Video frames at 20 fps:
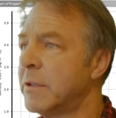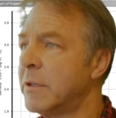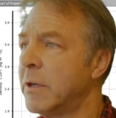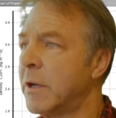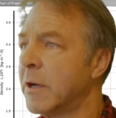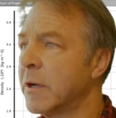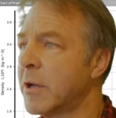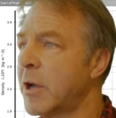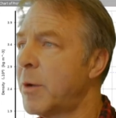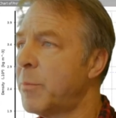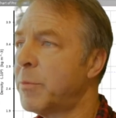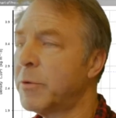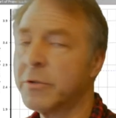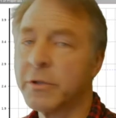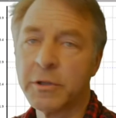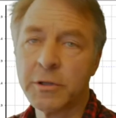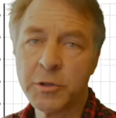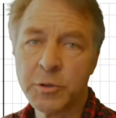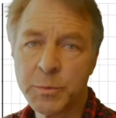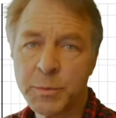a coupled
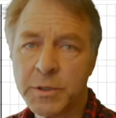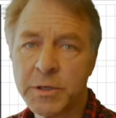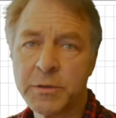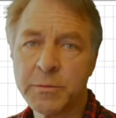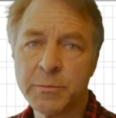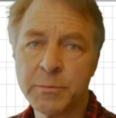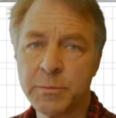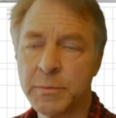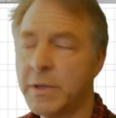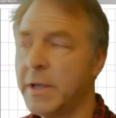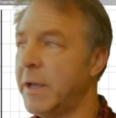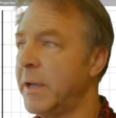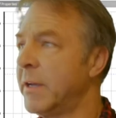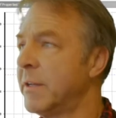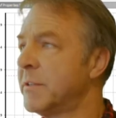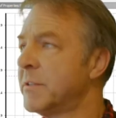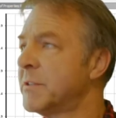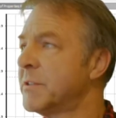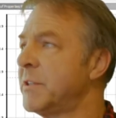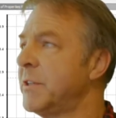aluminum
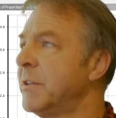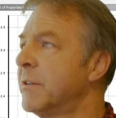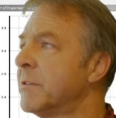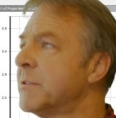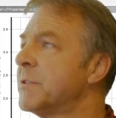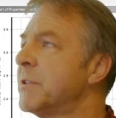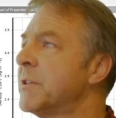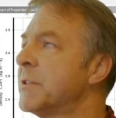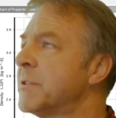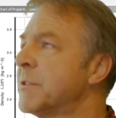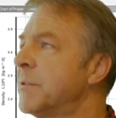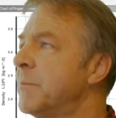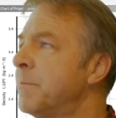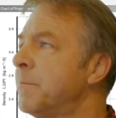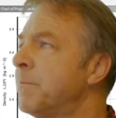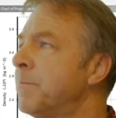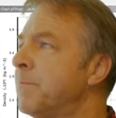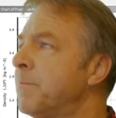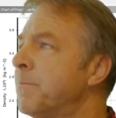and steel system.